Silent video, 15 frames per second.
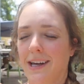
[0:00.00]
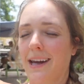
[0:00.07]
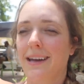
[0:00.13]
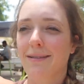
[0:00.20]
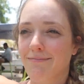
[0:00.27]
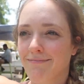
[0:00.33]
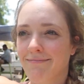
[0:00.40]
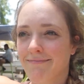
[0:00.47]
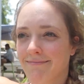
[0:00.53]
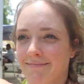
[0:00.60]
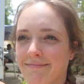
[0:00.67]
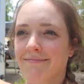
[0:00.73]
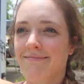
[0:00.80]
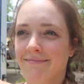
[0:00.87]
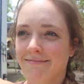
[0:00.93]
like
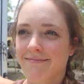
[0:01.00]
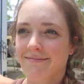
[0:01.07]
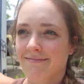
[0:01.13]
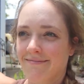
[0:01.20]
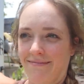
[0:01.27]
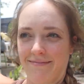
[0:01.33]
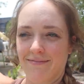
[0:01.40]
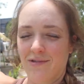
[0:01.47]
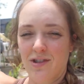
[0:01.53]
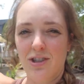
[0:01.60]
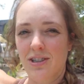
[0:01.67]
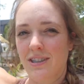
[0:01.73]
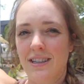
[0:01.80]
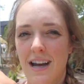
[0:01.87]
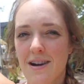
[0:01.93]

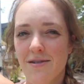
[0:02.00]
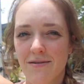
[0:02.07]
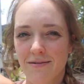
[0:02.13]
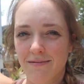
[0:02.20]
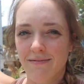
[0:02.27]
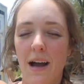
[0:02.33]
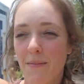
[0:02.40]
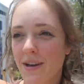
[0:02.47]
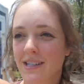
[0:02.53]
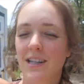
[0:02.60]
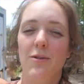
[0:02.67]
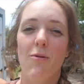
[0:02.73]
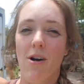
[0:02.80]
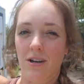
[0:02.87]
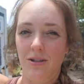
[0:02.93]
just down, I
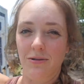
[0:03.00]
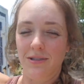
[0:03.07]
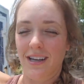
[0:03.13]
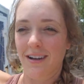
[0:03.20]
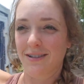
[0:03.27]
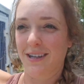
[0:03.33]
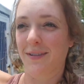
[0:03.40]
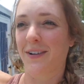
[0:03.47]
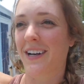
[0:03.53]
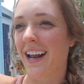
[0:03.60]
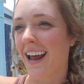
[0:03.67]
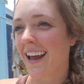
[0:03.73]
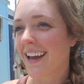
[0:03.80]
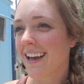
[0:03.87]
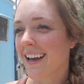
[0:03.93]
basically walk to his house every
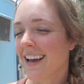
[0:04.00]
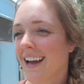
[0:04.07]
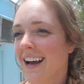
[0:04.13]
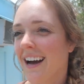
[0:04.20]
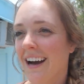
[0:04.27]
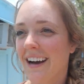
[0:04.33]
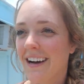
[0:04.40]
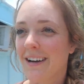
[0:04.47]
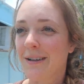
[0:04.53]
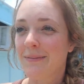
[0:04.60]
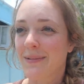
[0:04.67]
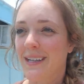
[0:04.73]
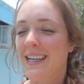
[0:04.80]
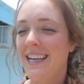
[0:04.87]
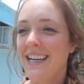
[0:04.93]
day.
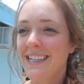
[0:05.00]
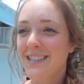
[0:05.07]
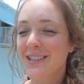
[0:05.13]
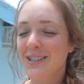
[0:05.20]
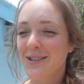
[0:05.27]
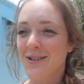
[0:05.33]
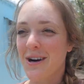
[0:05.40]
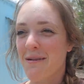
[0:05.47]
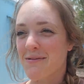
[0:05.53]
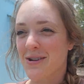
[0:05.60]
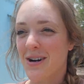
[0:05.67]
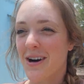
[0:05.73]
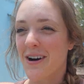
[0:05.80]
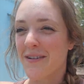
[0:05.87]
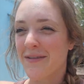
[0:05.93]
Um, he just dropped
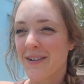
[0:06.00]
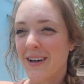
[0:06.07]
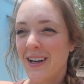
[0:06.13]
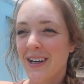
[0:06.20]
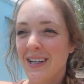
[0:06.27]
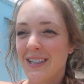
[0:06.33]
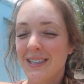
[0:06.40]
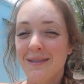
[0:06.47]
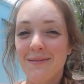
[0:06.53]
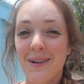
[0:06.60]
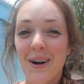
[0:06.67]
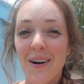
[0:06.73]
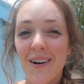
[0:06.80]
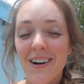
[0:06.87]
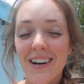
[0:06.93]
off some
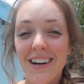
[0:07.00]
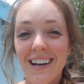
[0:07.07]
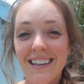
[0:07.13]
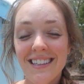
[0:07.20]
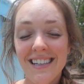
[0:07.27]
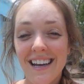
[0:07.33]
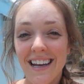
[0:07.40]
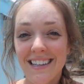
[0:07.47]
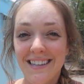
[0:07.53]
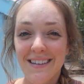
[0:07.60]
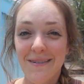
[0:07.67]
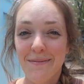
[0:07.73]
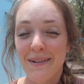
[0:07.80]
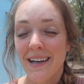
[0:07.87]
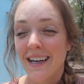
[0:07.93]
coconuts and
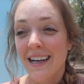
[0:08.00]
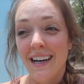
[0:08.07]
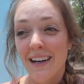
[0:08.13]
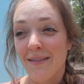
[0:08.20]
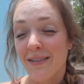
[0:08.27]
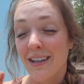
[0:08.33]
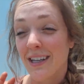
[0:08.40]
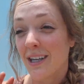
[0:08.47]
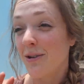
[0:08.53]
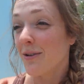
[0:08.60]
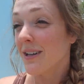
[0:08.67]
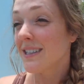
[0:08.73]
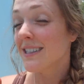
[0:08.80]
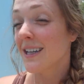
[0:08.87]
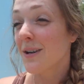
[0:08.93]
some of the
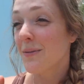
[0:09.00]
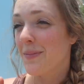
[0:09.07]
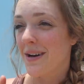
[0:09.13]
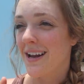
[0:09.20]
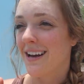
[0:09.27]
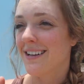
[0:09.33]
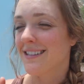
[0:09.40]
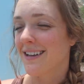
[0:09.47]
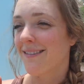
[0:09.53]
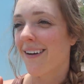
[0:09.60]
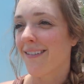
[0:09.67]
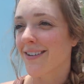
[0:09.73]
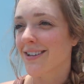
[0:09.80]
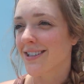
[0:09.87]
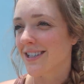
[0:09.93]
cutest little bananas I've
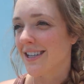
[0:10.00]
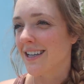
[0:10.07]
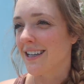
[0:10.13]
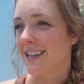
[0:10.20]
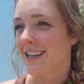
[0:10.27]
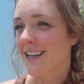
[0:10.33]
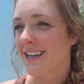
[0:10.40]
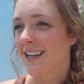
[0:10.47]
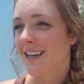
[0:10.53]
ever seen.